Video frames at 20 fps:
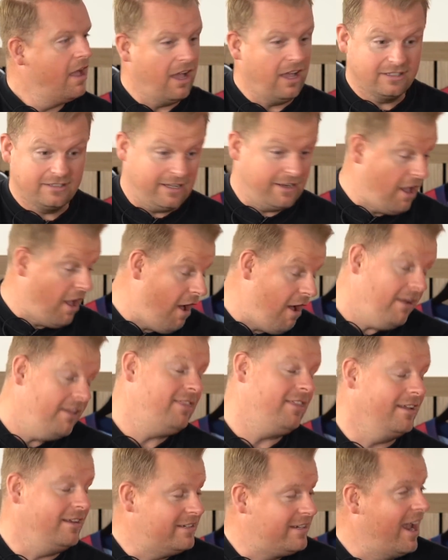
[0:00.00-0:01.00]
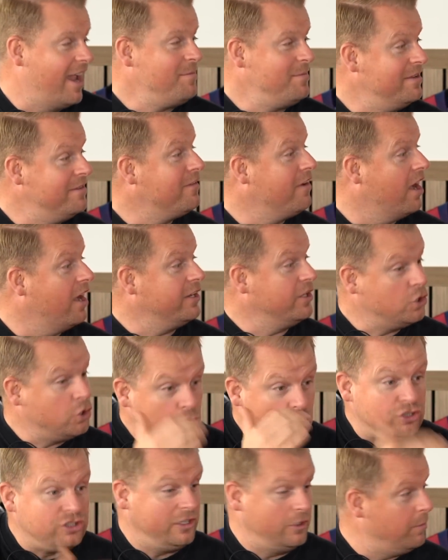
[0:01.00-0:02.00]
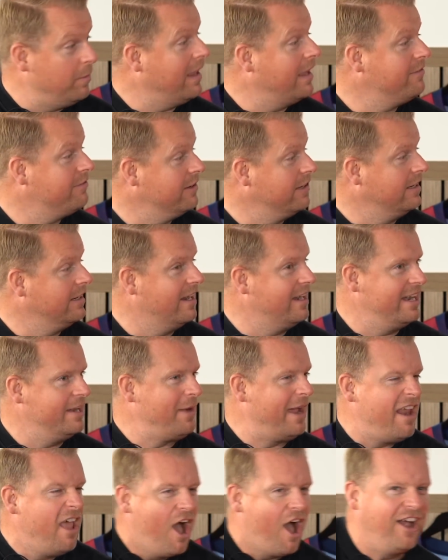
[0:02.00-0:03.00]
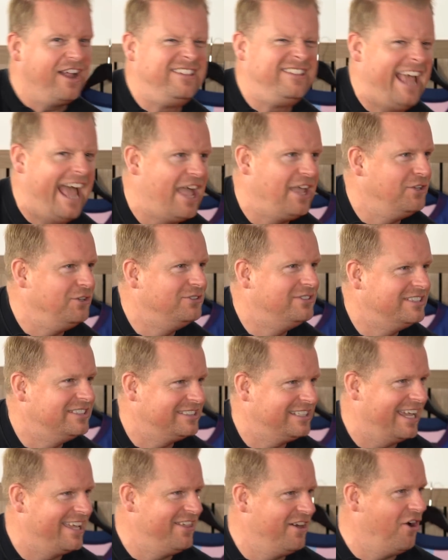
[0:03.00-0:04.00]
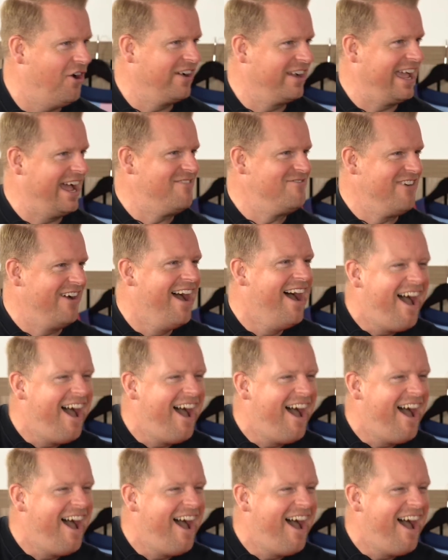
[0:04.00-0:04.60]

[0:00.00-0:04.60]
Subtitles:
I said, I think Jamie Vardy could still play for England. He went, I dare you to say that on camera.